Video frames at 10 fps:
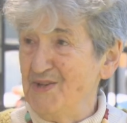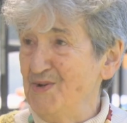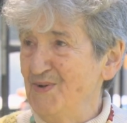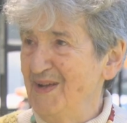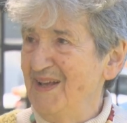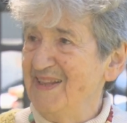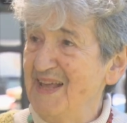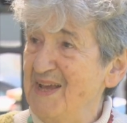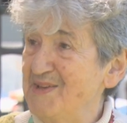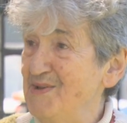you.
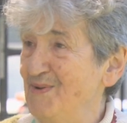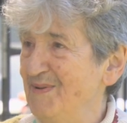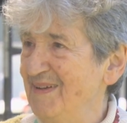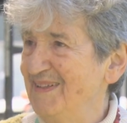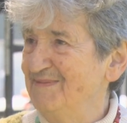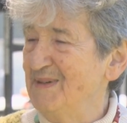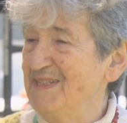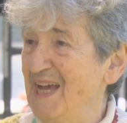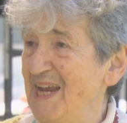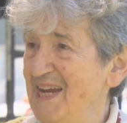Thank you. We're
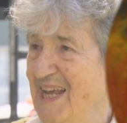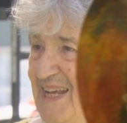done.